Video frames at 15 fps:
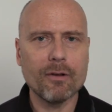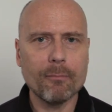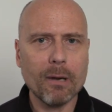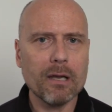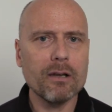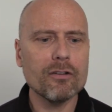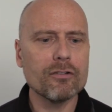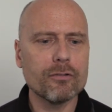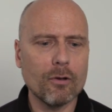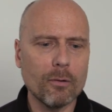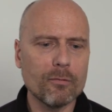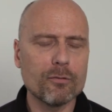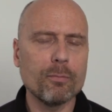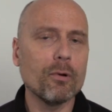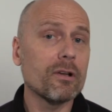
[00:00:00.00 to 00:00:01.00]
A minus
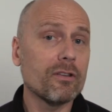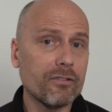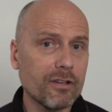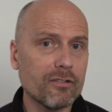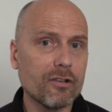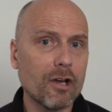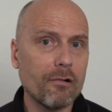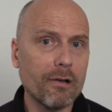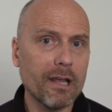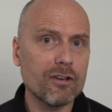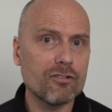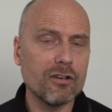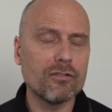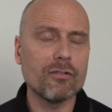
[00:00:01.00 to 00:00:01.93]
almost 0.6 correlation